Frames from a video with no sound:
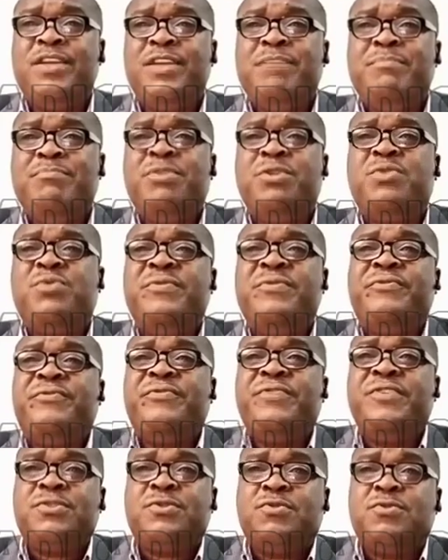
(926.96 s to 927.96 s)
between
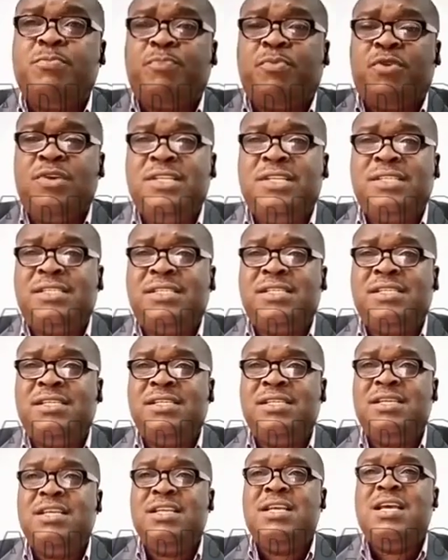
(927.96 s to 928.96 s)
fiscal policy
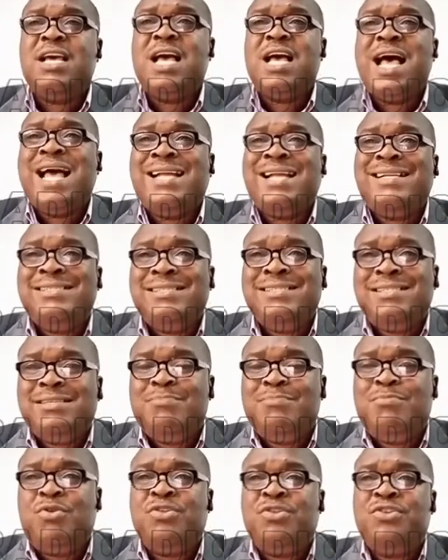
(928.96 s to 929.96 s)
and
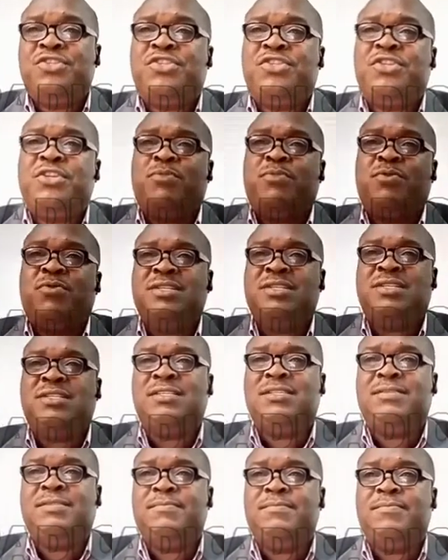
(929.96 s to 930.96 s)
monetary policy.
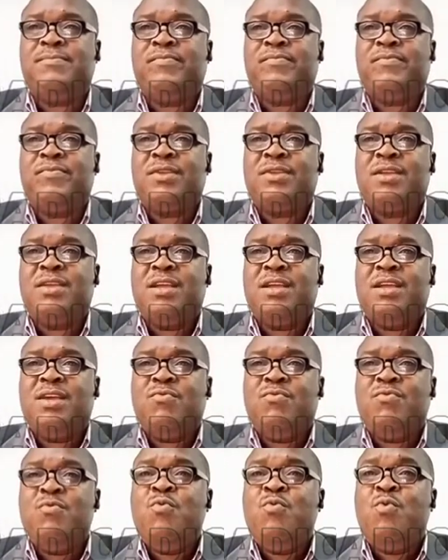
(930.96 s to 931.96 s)

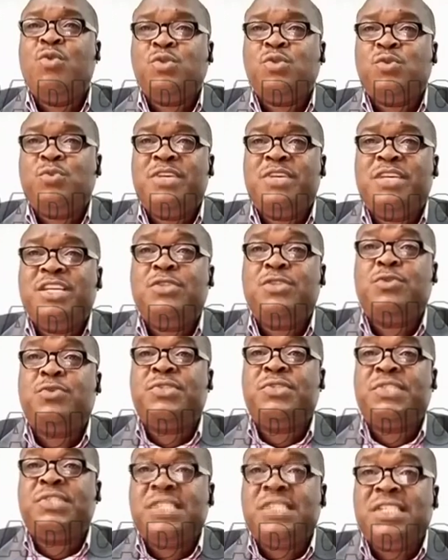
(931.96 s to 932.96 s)
We want to begin to
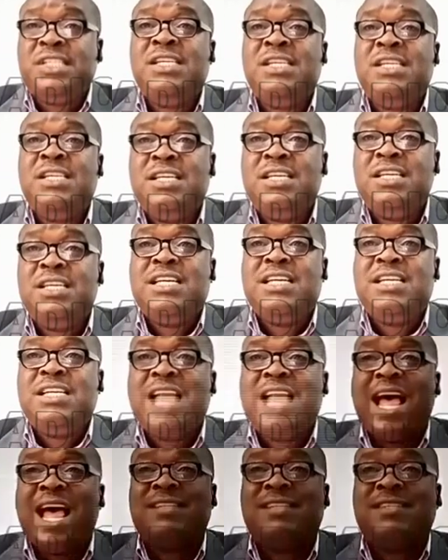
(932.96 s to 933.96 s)
see
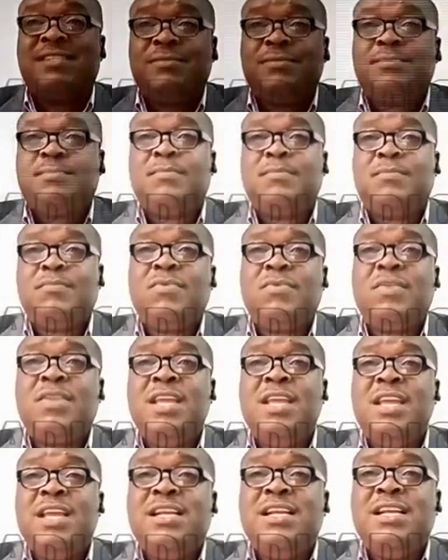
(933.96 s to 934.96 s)
that
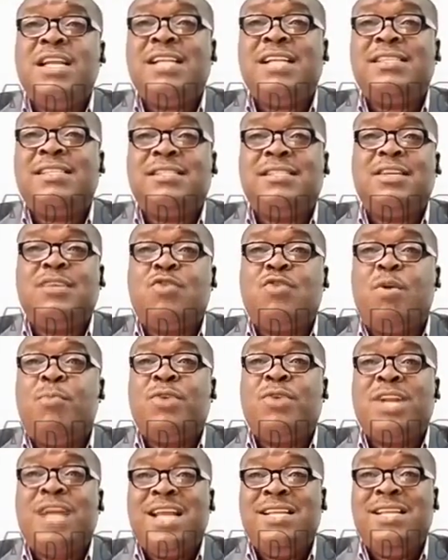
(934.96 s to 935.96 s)

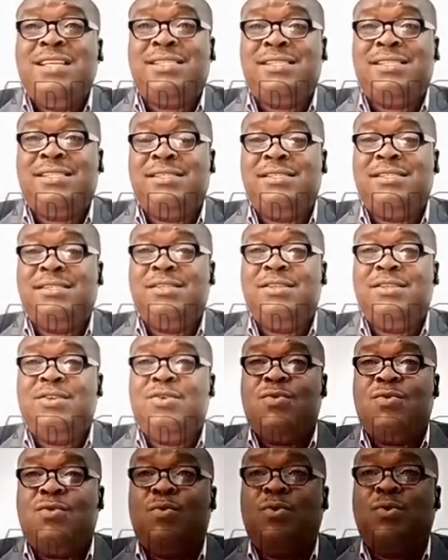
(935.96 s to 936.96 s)
commonality.
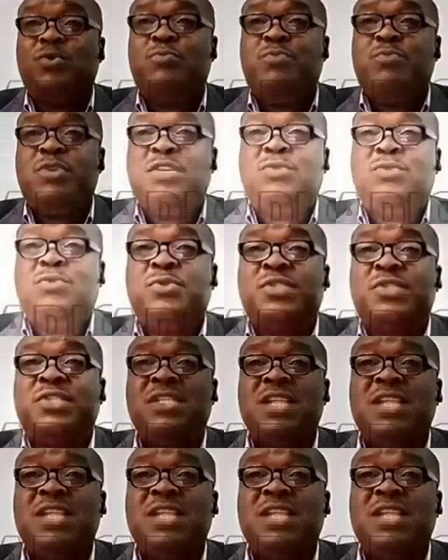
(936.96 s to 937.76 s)
We want to begin to see